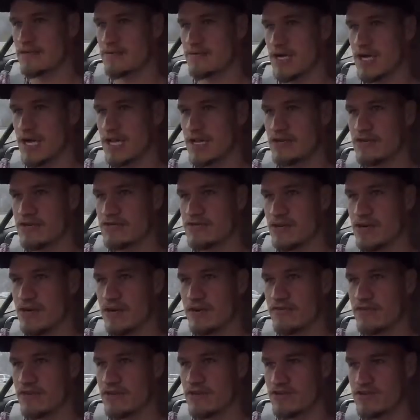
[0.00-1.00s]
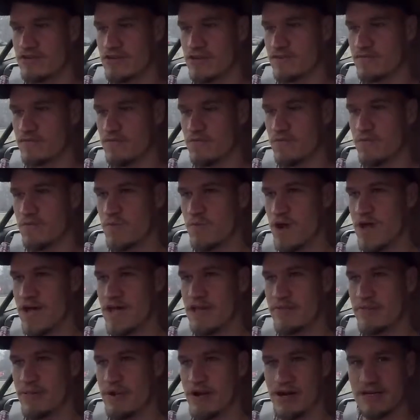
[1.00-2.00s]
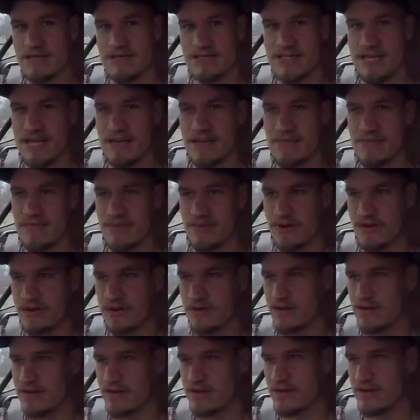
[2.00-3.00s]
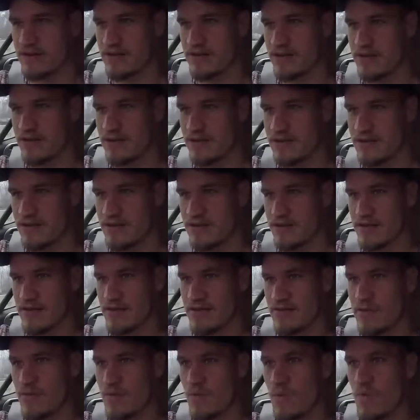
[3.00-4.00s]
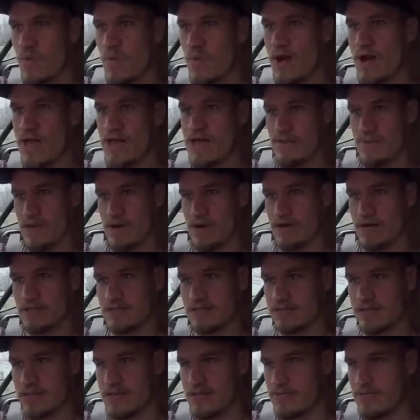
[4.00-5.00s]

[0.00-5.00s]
Where can you drive? You can drive way past Edinburgh. Way past